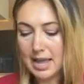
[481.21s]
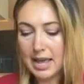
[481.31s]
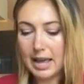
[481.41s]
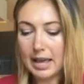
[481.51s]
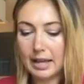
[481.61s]

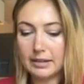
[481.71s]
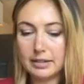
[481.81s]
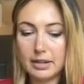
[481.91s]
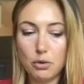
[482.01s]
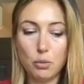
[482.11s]
And
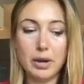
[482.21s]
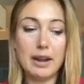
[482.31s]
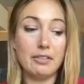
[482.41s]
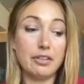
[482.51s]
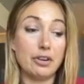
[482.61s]

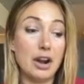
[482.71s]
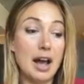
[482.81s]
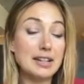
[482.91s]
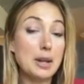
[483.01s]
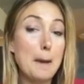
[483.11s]
whenever they're
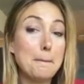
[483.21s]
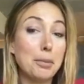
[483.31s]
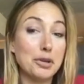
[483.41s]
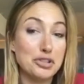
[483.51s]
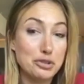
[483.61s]
not
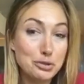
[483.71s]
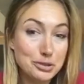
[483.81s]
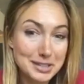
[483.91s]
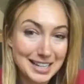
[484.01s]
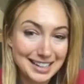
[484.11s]

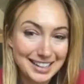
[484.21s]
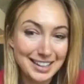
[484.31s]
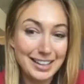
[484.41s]
producing,